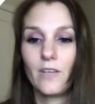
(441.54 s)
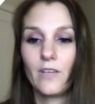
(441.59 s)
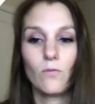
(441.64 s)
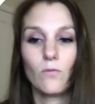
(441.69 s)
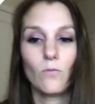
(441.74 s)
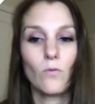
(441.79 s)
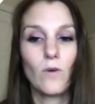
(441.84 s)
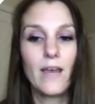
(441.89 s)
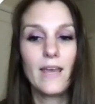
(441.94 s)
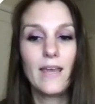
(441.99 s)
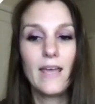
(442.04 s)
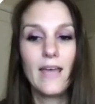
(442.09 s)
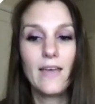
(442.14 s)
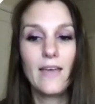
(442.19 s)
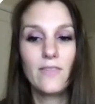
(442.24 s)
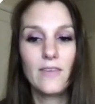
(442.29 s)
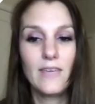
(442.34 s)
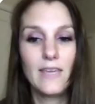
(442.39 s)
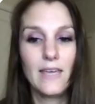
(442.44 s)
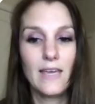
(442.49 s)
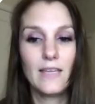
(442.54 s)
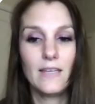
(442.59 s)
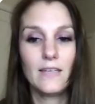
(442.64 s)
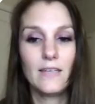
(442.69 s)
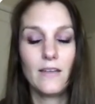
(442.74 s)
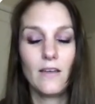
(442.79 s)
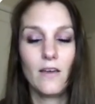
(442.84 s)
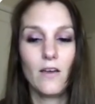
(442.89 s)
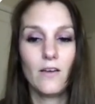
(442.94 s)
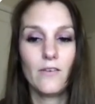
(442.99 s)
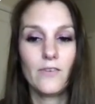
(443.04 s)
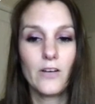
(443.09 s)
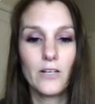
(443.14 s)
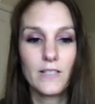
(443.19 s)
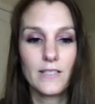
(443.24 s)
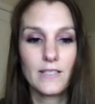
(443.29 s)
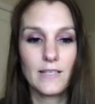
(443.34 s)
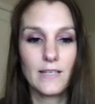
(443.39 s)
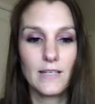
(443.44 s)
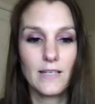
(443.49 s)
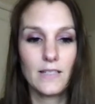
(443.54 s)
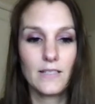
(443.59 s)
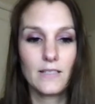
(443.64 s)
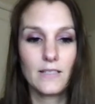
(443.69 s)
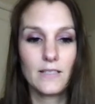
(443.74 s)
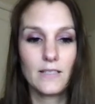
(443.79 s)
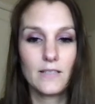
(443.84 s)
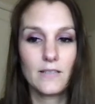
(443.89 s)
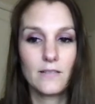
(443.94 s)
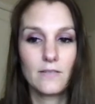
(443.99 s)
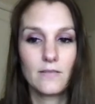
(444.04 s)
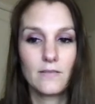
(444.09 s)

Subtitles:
Right at the end of our sentence.